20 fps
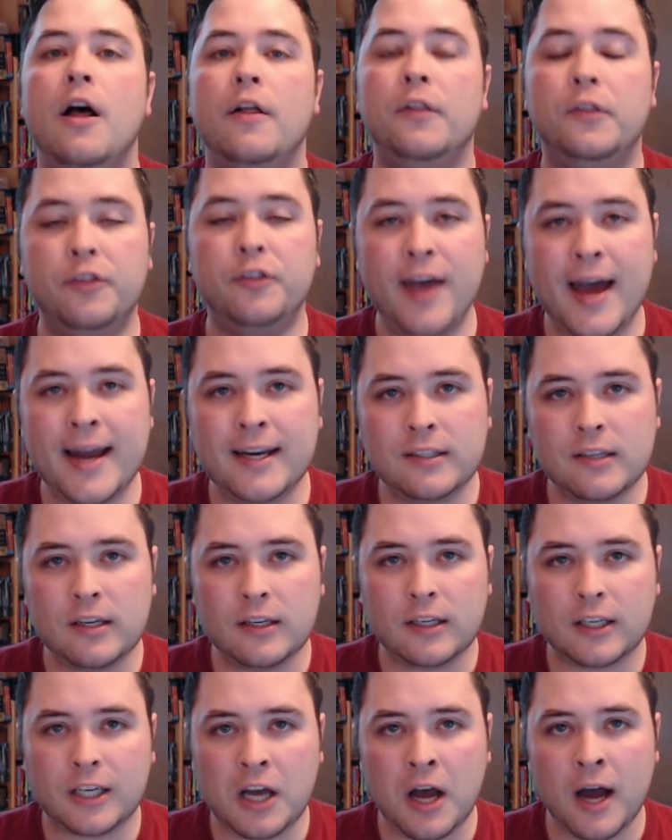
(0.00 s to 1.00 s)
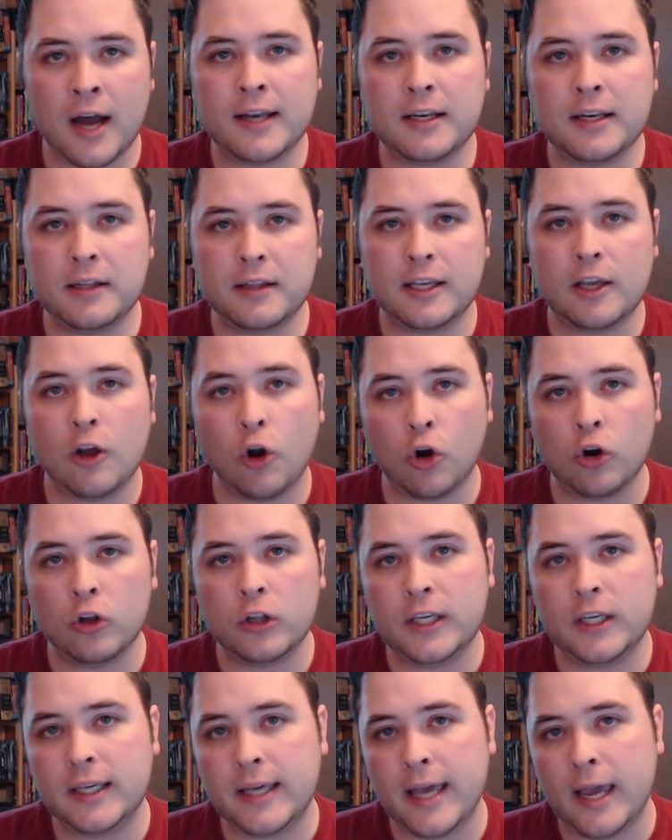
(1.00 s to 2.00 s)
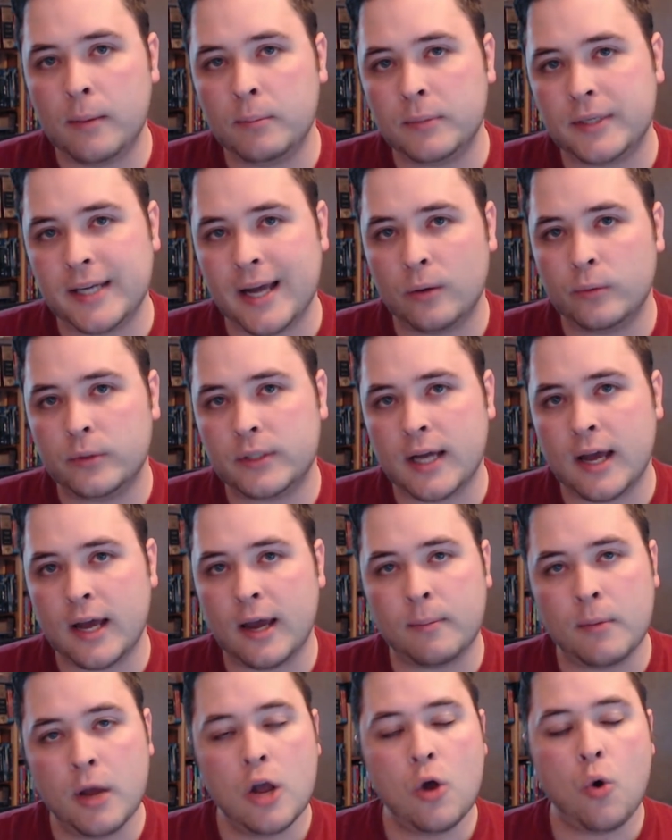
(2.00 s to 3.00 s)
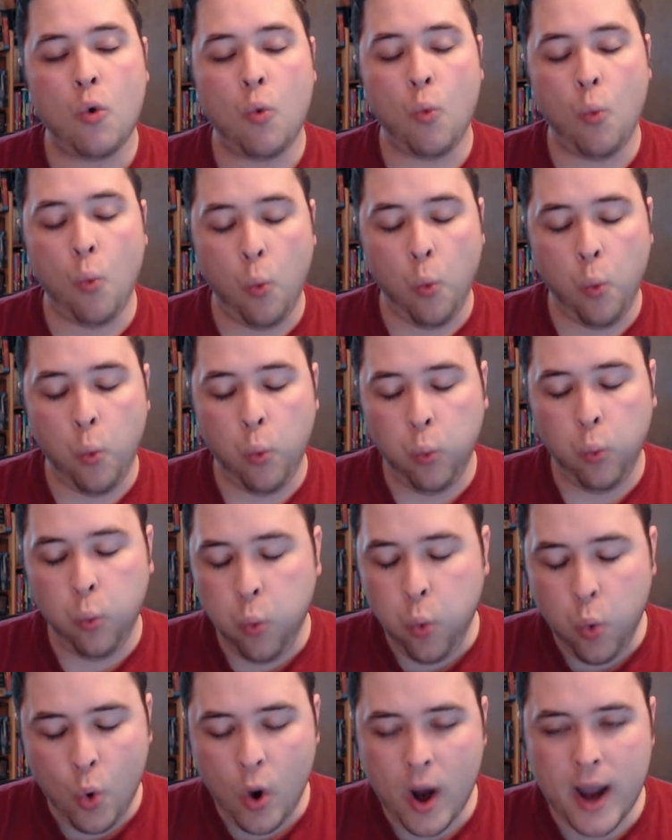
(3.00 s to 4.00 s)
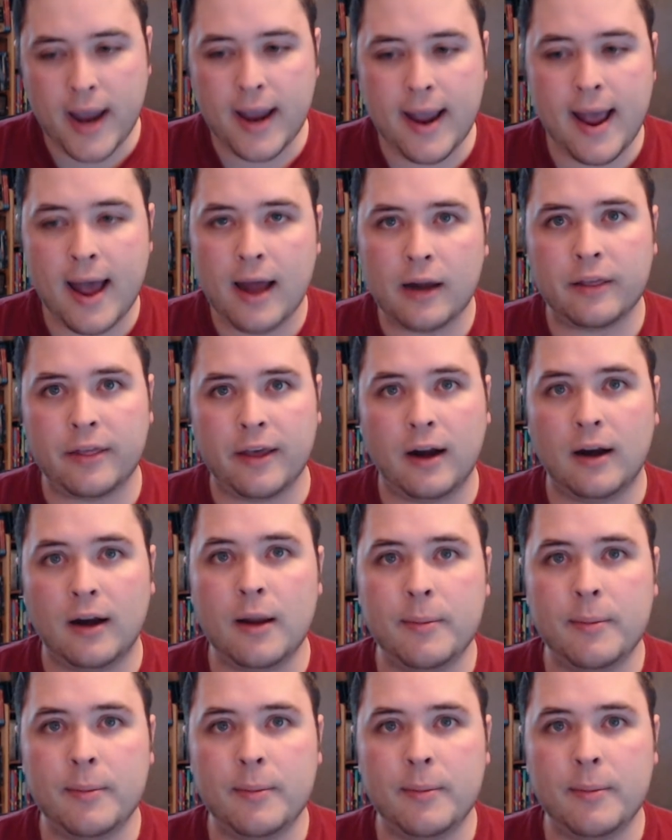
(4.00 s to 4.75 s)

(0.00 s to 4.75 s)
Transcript: That is going to cut the early game downtime way out of there.